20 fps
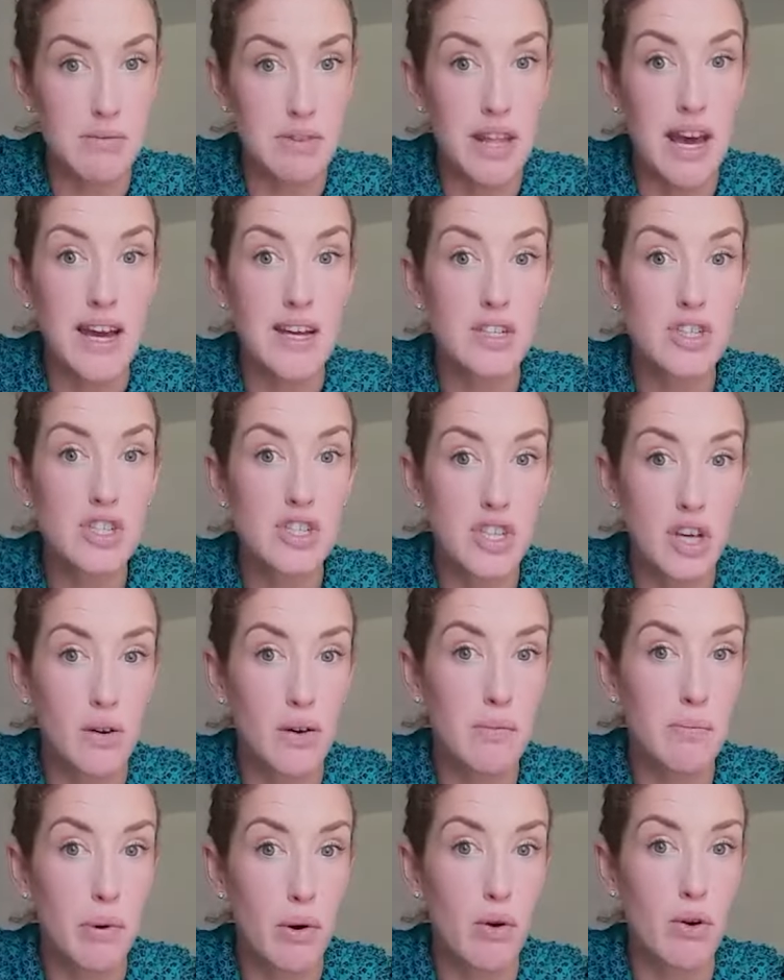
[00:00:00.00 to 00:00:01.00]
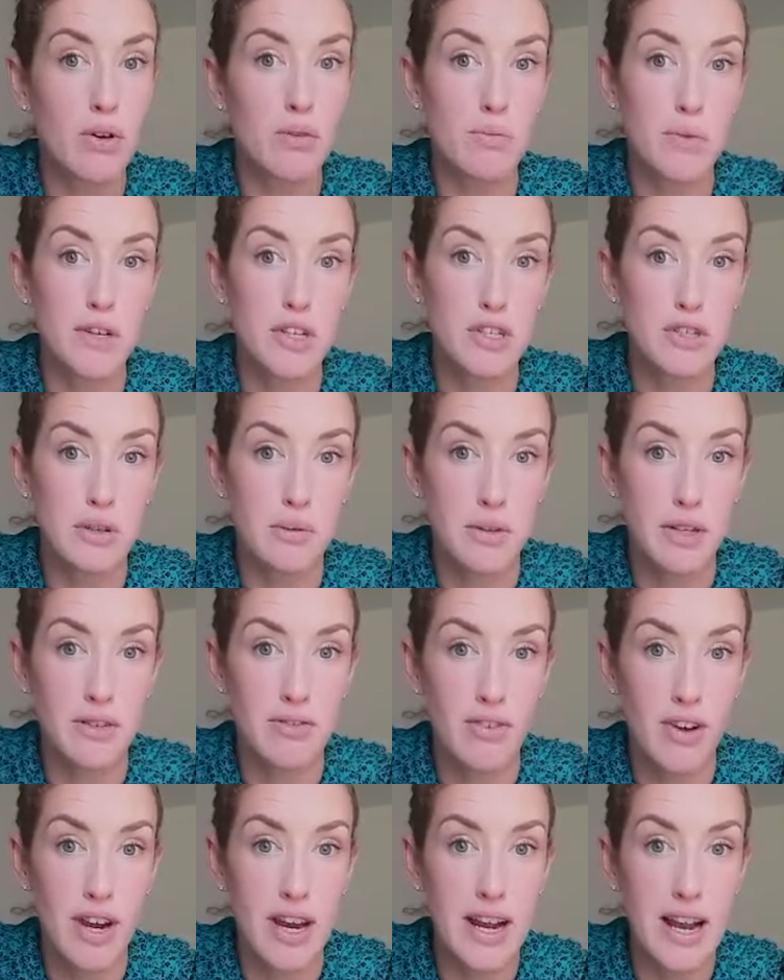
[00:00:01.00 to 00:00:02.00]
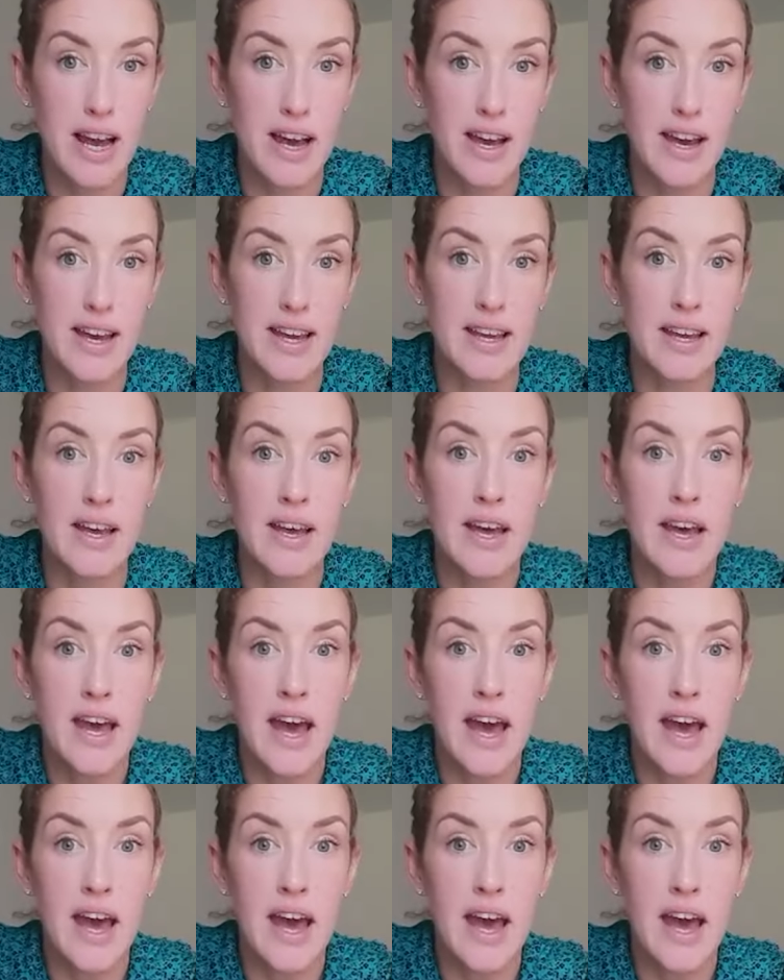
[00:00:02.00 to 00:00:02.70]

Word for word: and that is so important when you're swimming a relay.